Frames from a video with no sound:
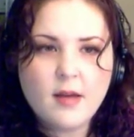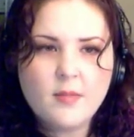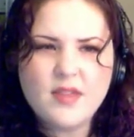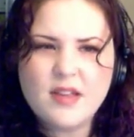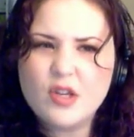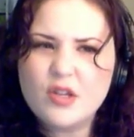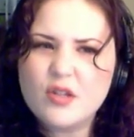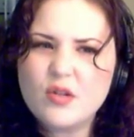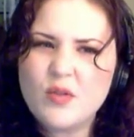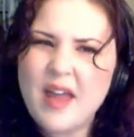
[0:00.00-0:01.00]
they just
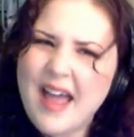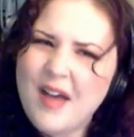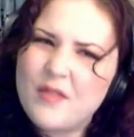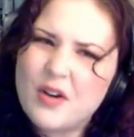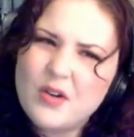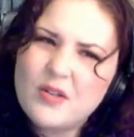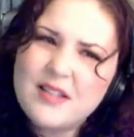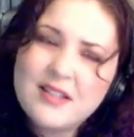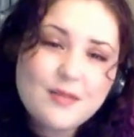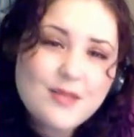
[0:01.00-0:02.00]
don't have a good
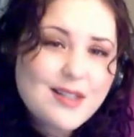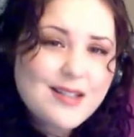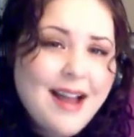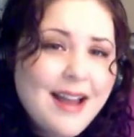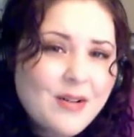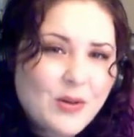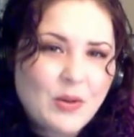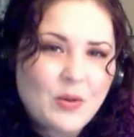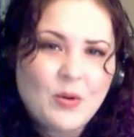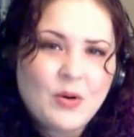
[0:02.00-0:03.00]
sense of style,
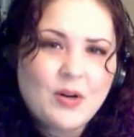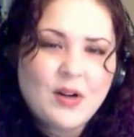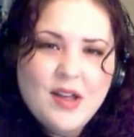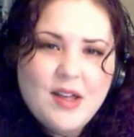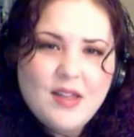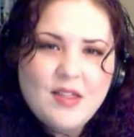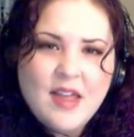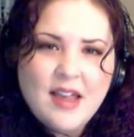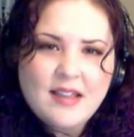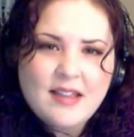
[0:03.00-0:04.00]
or
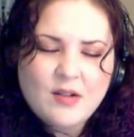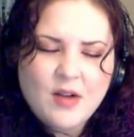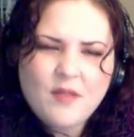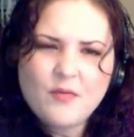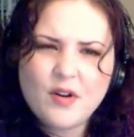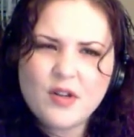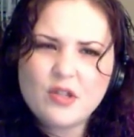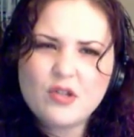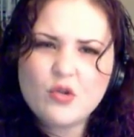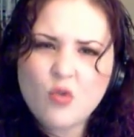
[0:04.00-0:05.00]
they don't have very
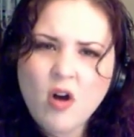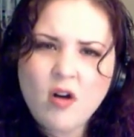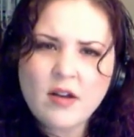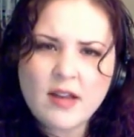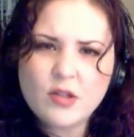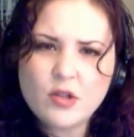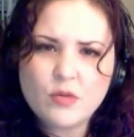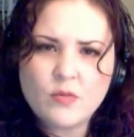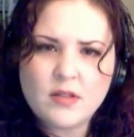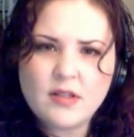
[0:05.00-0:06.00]
strong
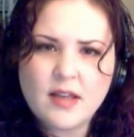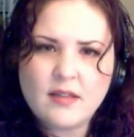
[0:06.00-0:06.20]
instruments yet.